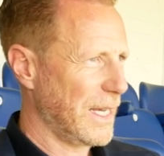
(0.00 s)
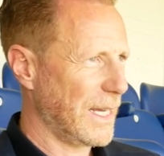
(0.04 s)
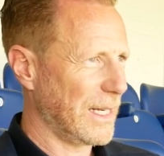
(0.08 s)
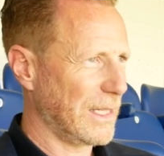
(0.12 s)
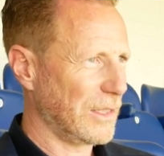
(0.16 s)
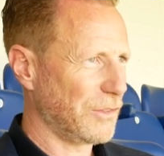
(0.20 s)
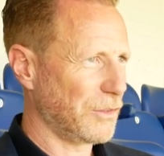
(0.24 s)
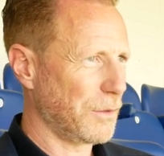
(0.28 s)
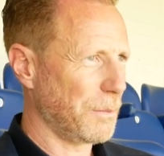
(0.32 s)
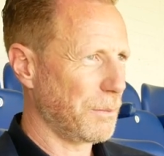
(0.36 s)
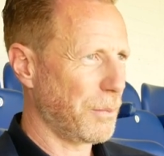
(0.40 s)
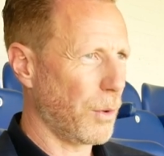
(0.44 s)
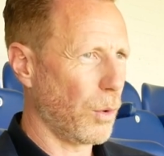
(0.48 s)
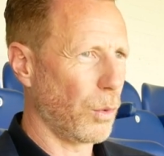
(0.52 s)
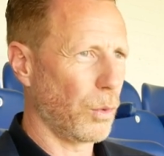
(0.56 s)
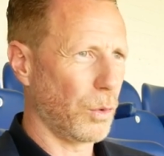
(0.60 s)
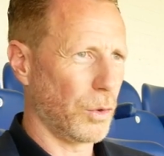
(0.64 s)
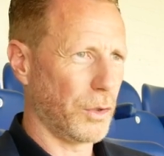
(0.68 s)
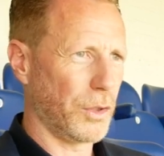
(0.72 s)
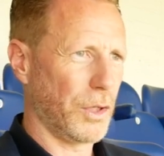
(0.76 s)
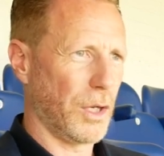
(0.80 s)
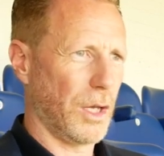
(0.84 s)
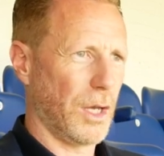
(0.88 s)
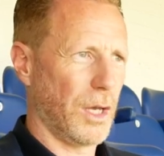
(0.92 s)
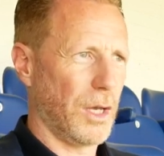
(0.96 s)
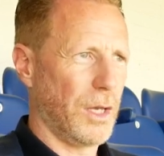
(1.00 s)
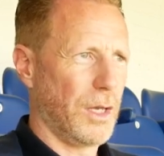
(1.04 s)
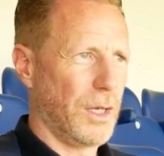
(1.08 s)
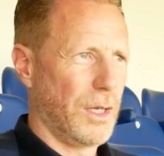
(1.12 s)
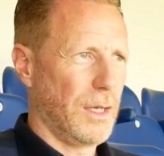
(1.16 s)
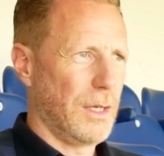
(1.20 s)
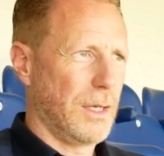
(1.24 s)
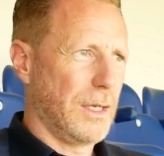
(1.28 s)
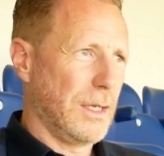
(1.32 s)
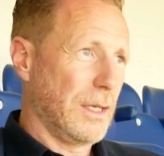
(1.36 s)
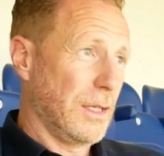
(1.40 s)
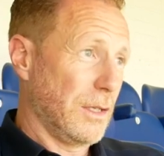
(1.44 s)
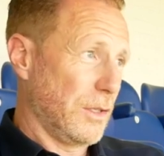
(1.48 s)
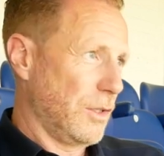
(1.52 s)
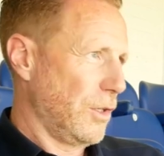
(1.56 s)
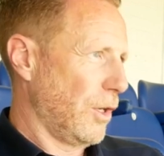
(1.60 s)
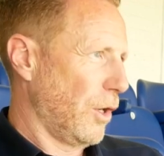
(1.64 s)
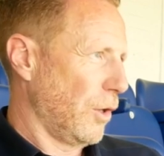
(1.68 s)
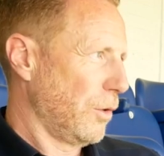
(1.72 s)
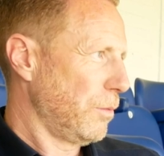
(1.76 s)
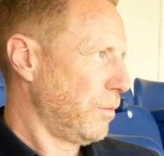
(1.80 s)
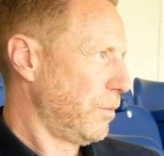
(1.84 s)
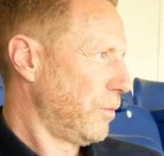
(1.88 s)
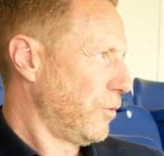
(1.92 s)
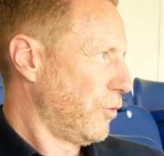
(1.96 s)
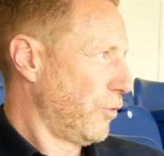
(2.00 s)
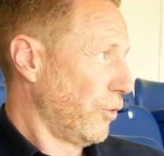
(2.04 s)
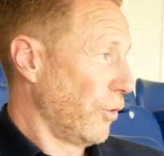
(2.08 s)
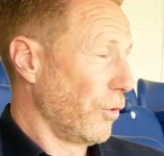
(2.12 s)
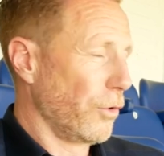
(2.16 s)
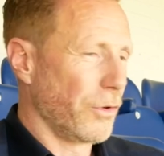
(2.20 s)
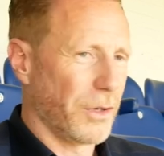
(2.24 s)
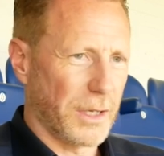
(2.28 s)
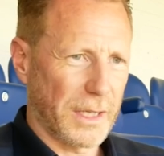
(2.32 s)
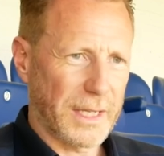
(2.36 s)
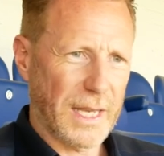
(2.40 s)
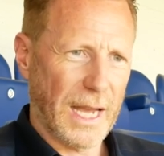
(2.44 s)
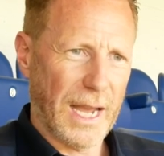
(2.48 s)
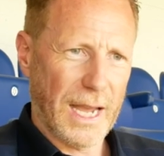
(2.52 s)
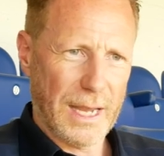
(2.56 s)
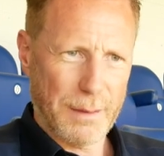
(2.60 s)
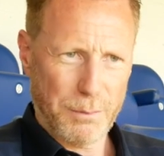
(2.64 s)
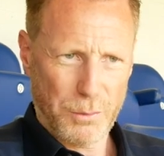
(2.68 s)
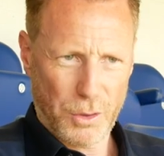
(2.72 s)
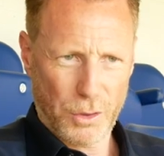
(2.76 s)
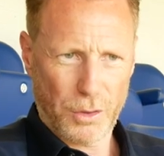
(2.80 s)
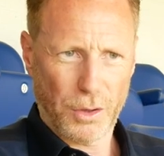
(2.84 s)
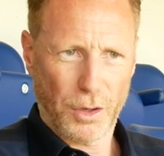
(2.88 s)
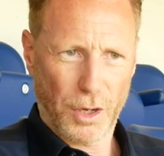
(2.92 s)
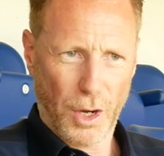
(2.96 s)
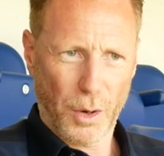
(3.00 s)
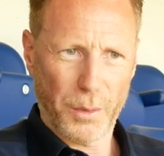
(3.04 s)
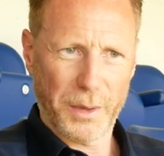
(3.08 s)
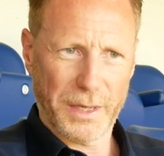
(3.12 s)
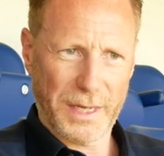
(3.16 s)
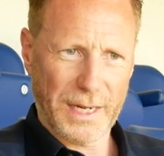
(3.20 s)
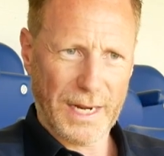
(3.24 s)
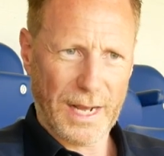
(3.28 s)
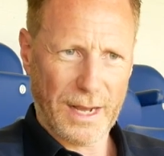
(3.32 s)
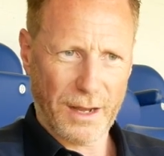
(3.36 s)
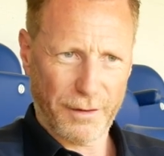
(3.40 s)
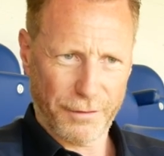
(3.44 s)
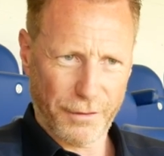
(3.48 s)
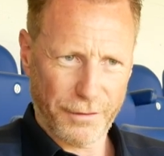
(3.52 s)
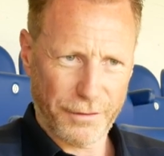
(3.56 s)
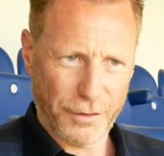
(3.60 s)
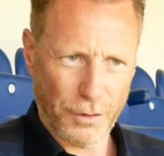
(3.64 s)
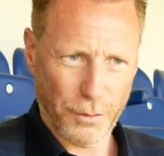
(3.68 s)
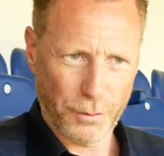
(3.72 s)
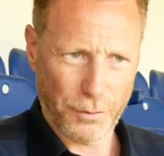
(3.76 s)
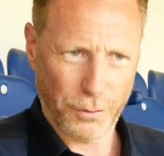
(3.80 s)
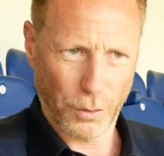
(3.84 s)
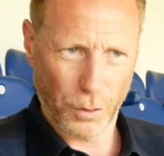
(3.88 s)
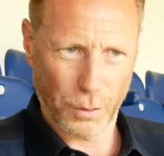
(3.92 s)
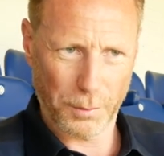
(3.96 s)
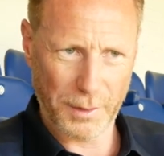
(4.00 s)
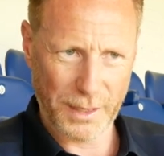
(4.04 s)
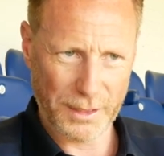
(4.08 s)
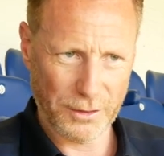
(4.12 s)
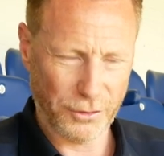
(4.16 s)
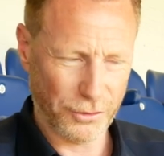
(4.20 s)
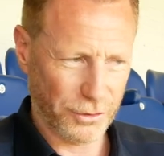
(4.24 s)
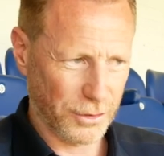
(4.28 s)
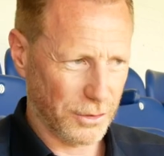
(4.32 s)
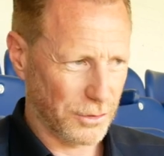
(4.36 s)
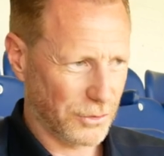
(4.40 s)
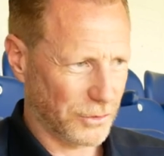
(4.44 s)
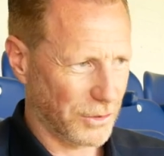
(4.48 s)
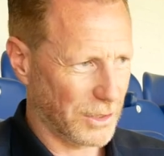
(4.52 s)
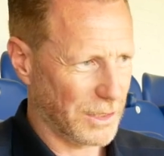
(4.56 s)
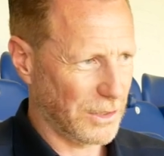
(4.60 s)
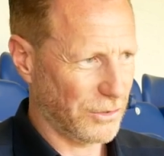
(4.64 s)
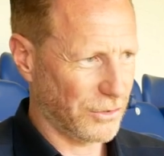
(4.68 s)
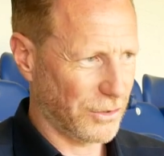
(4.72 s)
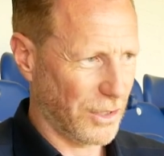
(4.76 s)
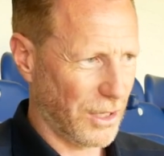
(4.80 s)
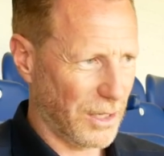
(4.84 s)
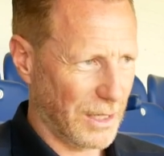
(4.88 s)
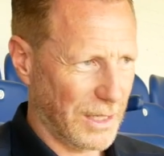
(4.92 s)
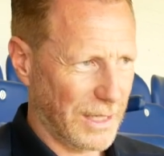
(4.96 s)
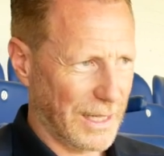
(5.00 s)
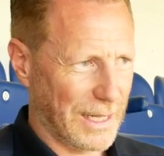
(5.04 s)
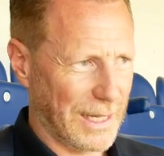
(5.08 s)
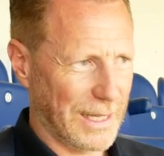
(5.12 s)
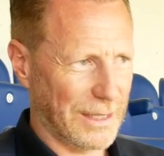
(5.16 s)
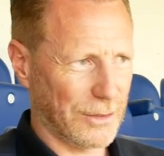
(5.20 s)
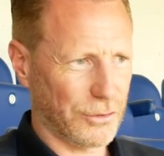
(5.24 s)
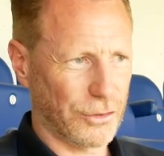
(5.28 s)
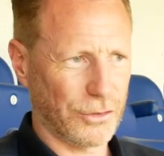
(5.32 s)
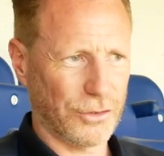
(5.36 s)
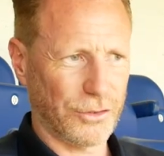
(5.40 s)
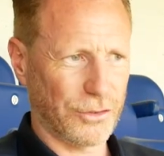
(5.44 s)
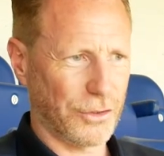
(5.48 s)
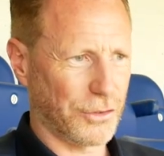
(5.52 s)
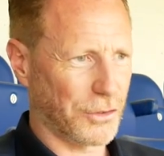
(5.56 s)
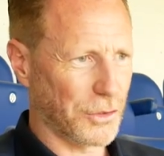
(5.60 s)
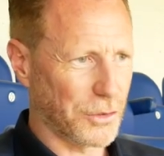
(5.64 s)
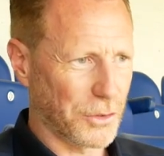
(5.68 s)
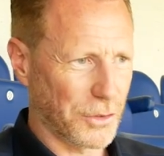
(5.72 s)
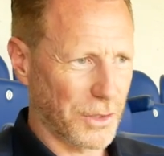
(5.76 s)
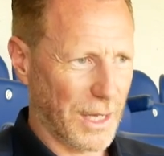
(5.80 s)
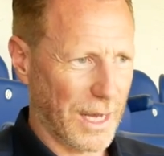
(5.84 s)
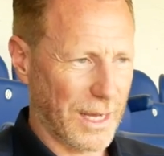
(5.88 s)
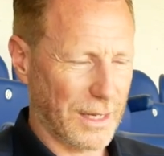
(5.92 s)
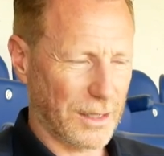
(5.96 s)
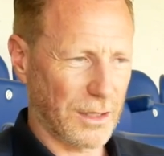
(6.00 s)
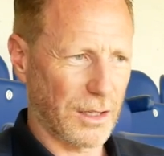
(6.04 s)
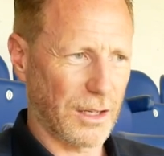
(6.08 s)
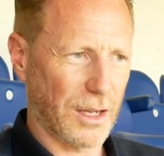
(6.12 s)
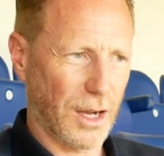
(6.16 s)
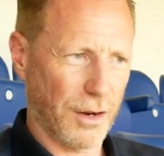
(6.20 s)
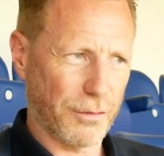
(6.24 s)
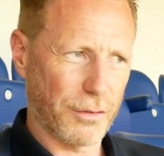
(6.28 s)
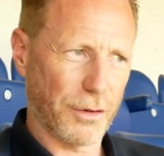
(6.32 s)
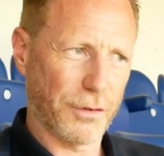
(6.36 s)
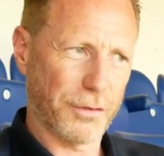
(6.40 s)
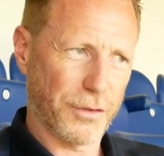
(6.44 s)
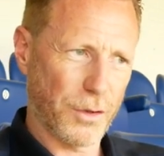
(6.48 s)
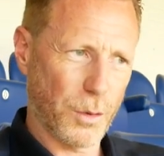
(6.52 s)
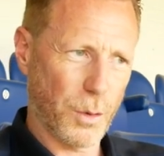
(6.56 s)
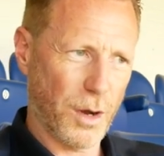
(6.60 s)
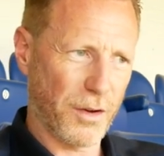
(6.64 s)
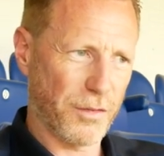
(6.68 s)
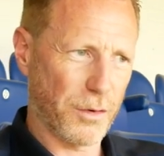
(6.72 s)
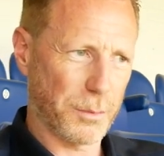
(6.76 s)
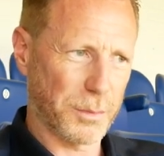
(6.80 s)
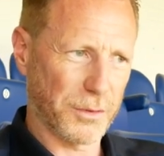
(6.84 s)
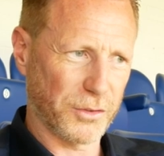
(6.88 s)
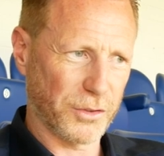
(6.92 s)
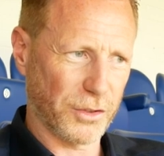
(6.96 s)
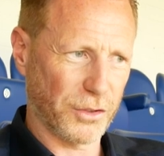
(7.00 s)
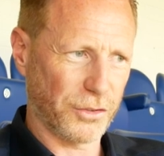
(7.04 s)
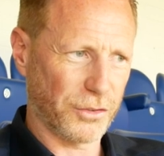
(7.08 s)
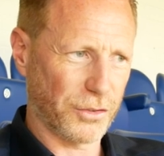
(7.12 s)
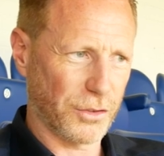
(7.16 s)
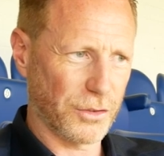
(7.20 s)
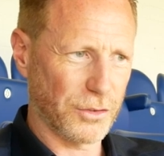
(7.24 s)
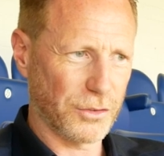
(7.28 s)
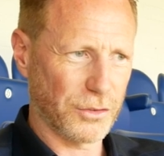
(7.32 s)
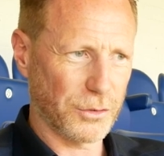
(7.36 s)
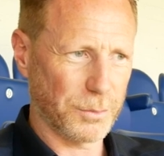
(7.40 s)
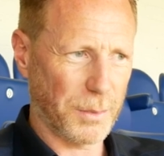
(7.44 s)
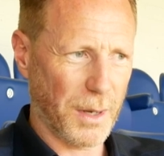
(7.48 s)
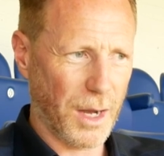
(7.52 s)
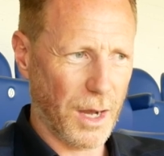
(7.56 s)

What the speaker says: And it's important that, you know, during a game, you can go in and out of a few formations, and he certainly allows us to do that, can cover a few other positions.